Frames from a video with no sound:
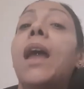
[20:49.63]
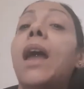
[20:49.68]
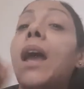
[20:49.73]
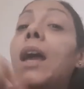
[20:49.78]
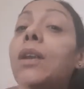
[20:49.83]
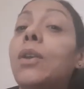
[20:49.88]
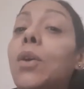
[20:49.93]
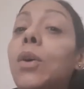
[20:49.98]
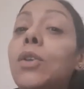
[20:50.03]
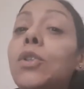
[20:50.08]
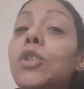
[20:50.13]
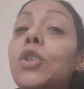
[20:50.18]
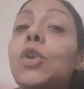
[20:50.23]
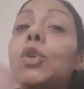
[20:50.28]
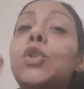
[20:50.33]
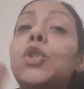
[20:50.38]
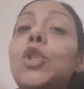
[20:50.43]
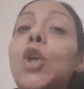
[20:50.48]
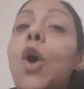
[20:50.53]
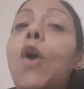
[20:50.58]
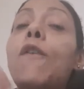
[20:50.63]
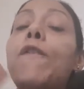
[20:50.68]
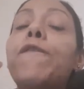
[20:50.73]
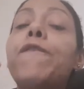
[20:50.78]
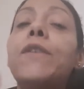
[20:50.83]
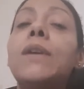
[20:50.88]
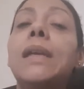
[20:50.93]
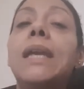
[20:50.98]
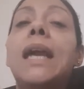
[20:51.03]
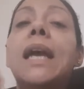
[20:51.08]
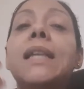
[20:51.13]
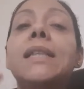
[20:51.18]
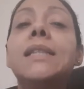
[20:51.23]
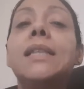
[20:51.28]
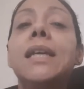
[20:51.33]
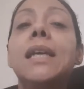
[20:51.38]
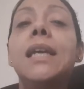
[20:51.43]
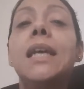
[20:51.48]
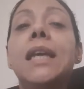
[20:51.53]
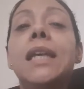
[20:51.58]
And also, don't forget
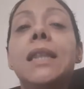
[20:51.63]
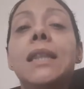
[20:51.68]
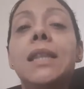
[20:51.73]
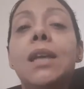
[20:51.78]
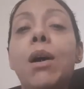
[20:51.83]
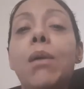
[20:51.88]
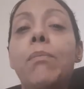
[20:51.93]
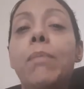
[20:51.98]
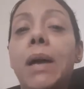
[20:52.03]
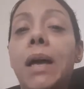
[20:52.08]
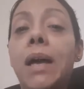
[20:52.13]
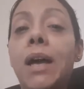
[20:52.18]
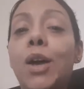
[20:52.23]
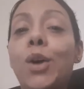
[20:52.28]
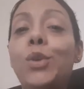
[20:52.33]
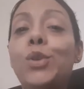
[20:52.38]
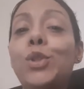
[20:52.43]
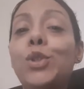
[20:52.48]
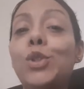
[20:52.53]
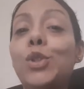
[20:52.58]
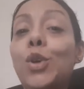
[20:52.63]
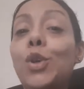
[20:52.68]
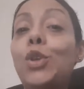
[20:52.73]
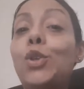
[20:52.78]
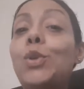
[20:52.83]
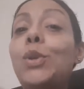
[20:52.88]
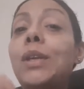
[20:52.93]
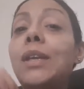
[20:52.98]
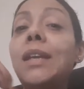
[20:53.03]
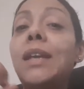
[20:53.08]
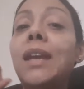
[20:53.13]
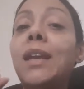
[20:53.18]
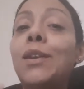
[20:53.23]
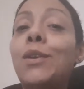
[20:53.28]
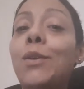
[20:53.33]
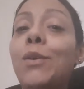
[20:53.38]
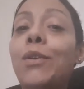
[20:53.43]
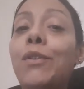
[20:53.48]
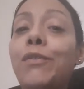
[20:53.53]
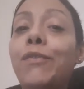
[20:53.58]
to hit the bell so you can get
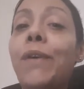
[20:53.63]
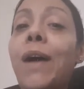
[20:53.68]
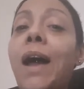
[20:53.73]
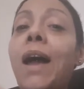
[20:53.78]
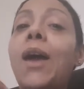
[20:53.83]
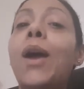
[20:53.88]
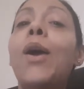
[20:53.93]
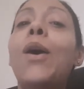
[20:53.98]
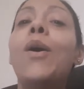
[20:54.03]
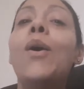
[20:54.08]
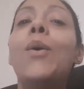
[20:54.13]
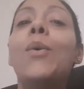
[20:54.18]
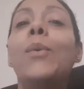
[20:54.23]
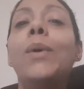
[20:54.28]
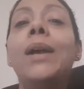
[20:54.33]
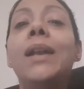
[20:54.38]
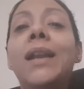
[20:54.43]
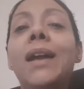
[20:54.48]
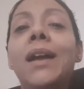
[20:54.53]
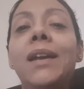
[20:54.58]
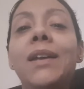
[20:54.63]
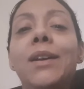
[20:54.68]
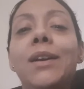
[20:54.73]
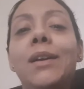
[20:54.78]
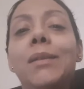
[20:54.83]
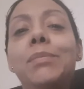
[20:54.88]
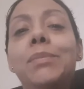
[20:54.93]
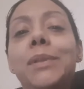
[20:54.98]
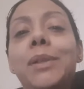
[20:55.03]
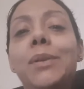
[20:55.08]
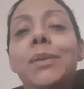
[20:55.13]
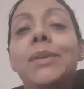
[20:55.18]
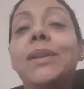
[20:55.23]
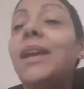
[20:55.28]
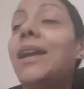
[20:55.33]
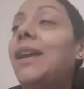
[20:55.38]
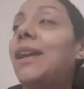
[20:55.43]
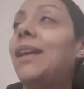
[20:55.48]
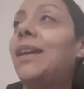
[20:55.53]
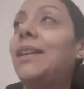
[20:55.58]
notified when I upload
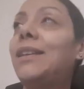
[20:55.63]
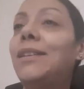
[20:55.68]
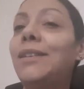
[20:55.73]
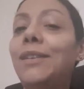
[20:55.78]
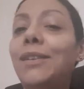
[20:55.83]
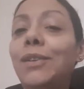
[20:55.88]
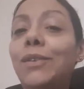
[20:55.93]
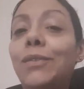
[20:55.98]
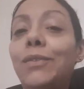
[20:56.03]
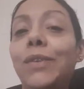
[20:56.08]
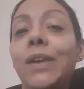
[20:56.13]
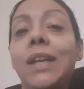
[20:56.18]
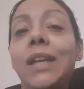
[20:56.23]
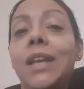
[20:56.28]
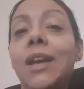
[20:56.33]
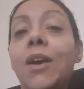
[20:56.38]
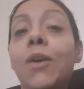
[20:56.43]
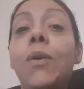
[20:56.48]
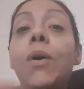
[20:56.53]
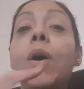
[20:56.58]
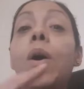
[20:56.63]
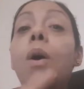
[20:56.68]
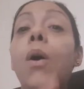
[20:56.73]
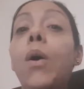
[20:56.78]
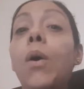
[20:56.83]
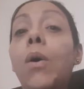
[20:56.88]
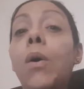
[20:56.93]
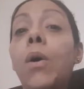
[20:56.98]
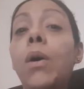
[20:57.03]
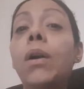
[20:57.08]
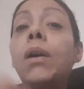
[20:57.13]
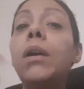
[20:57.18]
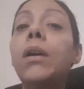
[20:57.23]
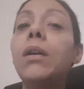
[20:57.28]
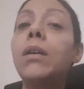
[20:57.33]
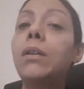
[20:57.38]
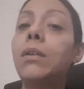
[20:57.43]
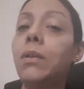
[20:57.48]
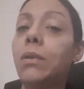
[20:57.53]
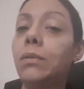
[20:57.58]
a new video or
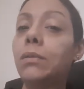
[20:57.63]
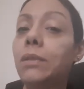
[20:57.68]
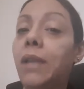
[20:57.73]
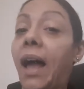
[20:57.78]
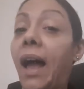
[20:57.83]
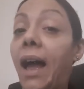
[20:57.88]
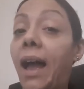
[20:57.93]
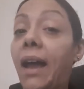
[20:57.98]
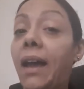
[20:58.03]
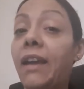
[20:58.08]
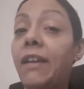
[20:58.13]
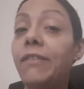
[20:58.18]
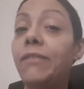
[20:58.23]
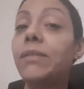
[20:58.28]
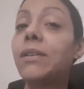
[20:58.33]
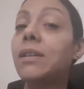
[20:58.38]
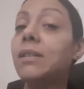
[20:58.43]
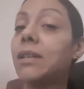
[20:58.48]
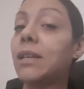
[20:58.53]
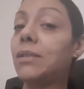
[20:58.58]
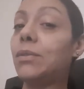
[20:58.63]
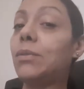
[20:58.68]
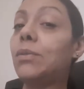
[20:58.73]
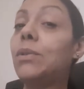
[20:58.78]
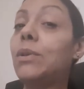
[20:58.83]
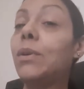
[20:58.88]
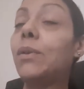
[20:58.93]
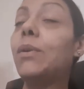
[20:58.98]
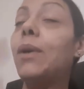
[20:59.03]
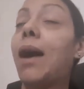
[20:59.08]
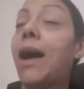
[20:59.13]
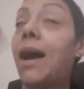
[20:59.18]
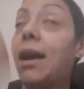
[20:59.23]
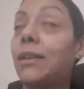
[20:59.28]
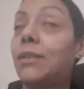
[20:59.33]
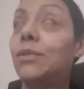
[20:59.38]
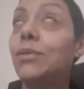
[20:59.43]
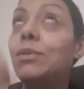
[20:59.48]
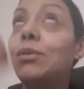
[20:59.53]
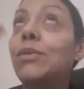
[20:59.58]
go live, because I do
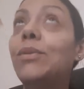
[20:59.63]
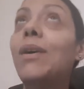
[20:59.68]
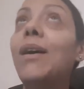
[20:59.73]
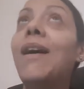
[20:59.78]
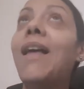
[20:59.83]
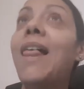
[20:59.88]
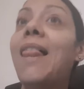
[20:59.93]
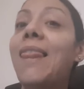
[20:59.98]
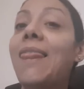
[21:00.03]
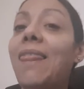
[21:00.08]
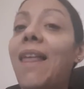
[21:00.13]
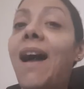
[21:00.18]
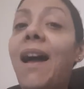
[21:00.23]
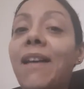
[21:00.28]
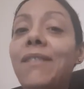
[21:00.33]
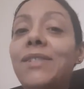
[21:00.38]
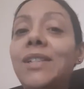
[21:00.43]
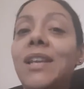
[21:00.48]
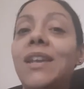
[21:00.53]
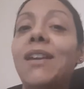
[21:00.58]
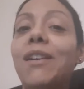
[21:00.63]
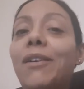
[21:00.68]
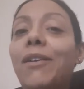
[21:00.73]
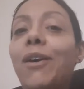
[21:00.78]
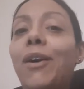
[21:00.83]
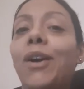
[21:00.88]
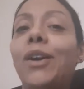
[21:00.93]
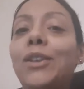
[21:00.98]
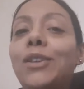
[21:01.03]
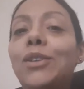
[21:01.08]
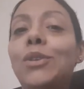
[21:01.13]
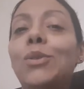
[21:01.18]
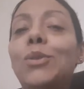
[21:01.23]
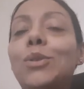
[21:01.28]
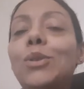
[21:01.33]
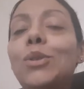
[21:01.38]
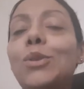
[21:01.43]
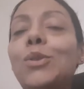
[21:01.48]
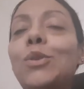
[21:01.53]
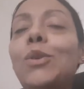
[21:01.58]
lives here on
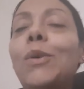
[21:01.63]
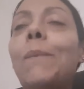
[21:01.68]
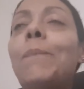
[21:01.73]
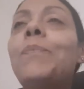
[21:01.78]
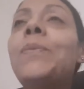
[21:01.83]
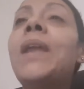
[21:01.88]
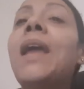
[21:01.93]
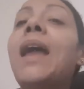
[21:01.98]
YouTube.